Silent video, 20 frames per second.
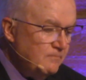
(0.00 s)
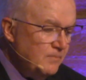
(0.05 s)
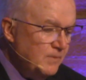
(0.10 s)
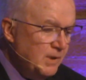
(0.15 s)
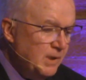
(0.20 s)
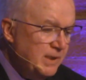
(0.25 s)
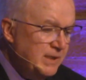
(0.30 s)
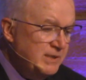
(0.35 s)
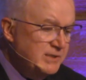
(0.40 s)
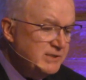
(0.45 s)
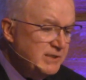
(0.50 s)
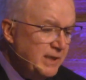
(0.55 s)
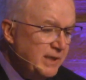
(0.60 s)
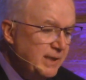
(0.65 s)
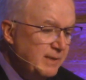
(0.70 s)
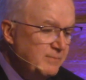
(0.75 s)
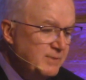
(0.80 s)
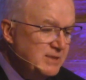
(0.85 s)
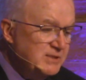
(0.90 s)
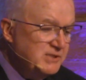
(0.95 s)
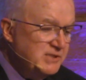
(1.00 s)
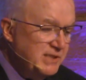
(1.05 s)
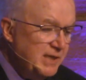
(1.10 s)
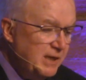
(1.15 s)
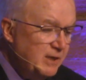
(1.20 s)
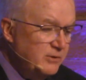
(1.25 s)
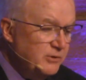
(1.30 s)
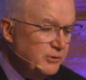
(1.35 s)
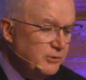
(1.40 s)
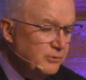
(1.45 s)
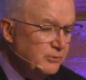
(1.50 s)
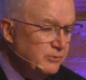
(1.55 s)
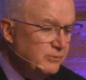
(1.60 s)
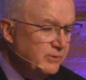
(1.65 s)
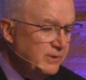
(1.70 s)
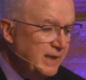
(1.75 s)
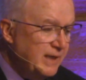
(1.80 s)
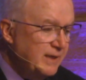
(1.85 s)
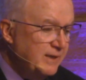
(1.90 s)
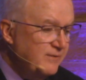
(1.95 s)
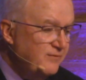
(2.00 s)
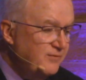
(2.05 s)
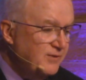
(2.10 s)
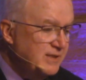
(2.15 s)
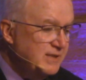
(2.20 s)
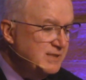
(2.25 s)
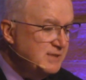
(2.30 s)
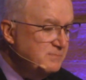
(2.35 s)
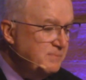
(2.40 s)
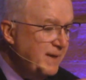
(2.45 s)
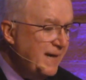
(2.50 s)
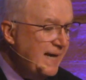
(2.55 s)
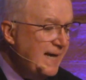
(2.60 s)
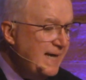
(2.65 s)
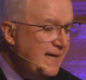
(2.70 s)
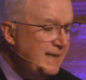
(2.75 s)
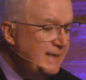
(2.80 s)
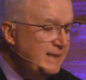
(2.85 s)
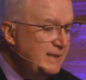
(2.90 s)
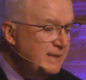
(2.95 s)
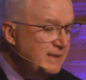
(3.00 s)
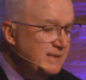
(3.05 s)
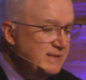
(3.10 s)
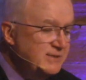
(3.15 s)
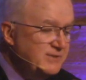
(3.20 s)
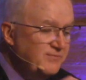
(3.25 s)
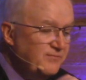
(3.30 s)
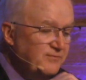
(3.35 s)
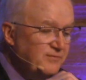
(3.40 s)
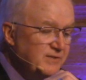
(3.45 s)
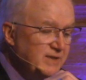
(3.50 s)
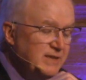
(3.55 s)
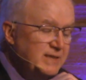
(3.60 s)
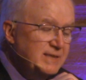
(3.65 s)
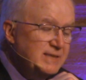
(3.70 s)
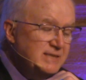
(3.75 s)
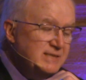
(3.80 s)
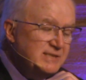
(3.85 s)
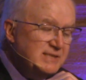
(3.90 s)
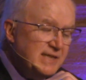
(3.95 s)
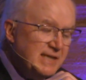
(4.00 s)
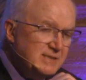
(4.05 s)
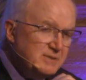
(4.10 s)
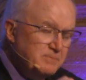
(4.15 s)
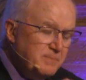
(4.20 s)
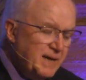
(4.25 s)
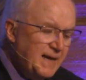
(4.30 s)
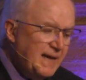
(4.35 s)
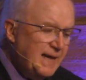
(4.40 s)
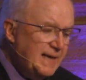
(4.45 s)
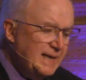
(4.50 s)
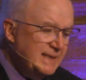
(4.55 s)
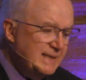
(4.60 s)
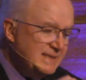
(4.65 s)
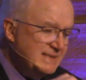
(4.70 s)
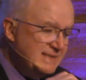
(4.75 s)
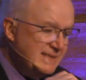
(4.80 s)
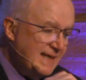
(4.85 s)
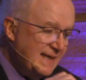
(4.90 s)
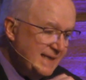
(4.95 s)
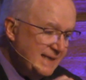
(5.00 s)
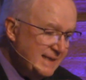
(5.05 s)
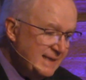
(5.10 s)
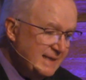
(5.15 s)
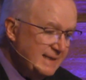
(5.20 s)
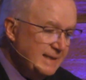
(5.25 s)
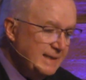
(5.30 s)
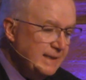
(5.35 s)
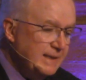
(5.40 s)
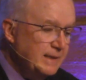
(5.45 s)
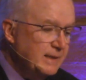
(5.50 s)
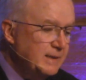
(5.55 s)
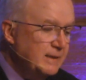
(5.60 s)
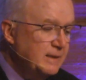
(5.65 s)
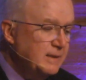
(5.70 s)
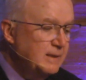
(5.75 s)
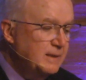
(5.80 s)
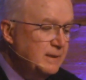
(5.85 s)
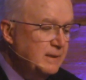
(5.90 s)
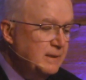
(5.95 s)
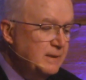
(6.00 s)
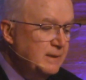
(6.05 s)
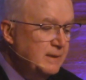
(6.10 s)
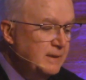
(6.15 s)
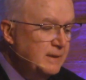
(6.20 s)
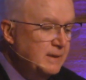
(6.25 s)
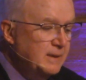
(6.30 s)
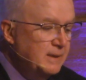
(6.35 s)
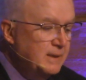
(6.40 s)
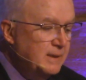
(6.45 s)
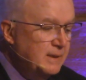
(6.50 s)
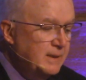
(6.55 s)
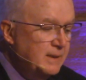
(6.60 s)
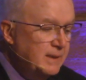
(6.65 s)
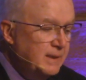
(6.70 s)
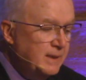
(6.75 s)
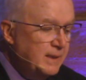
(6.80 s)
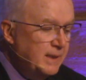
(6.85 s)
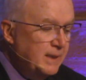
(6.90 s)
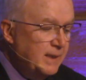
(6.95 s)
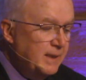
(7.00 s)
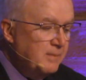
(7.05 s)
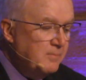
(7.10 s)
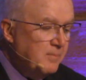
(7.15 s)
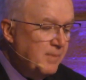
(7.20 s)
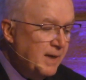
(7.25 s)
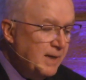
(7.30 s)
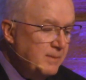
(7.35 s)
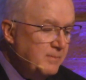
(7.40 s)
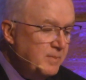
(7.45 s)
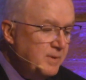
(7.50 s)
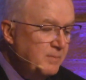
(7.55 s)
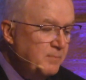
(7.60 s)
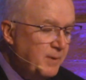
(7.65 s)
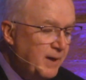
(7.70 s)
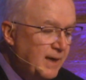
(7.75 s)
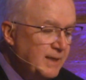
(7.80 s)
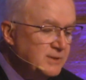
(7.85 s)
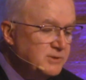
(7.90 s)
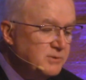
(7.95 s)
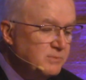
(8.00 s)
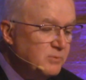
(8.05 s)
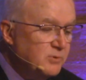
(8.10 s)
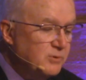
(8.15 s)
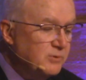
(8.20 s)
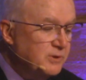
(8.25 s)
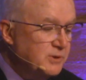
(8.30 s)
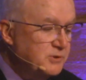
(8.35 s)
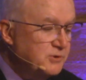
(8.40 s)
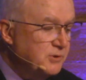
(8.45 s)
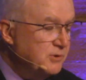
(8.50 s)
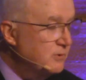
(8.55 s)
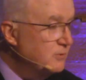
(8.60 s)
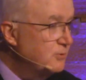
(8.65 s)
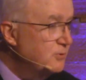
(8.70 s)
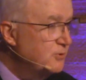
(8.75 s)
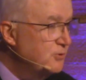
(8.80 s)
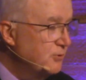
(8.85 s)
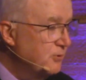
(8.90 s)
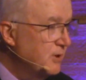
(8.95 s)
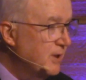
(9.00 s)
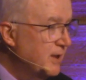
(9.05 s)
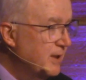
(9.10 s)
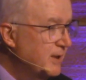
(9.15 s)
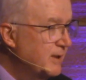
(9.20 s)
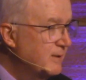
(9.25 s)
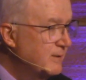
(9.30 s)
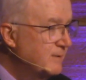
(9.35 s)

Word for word: He said, I must tell you that if it is bad, if it is as bad as I think, it might be possible that you'll lose your leg.